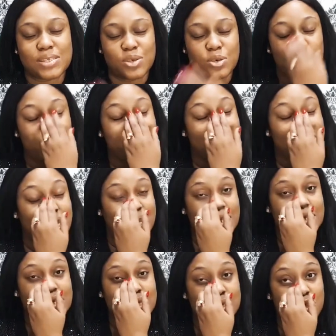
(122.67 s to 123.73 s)
or
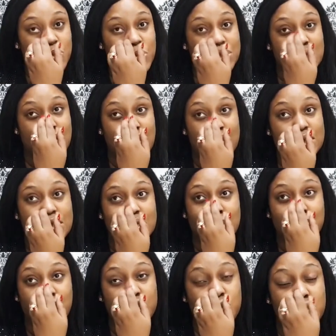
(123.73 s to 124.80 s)
2019, 2019, I'm
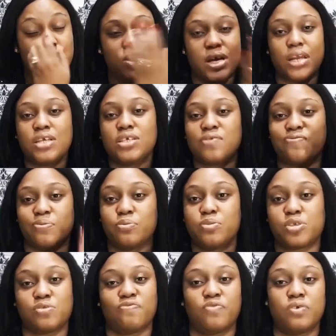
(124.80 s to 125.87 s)
sure it was challenging for
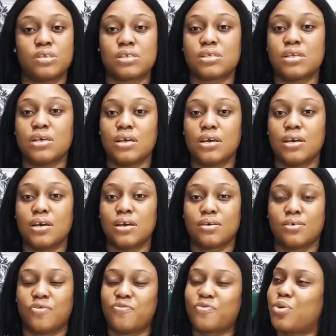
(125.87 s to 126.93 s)
most of us.
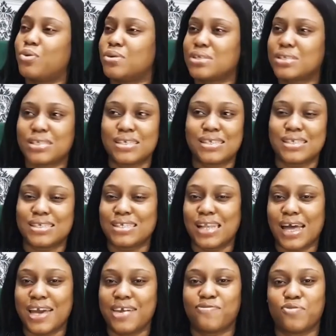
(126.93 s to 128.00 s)
Of course, this is
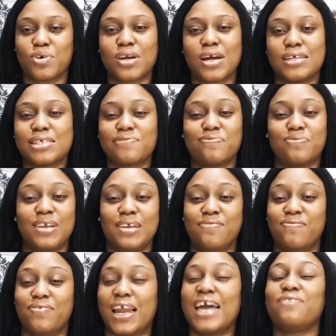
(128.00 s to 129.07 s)
life. You can't even
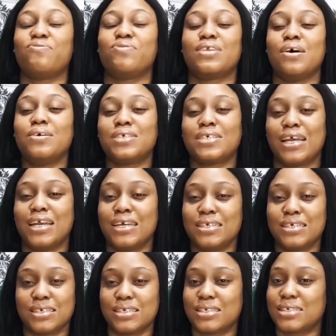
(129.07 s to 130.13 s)
live life without
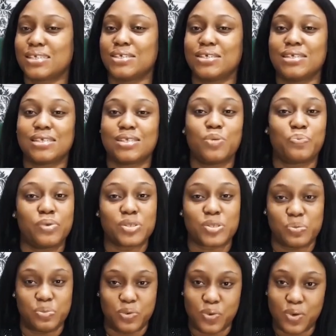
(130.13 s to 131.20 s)
challenges. It's not
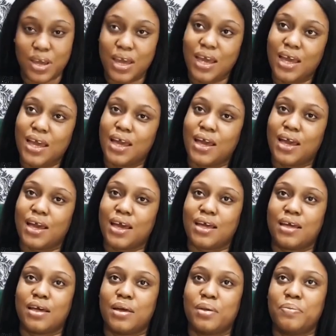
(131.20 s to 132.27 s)
possible.
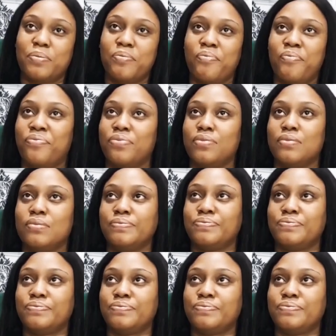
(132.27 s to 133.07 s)
Um,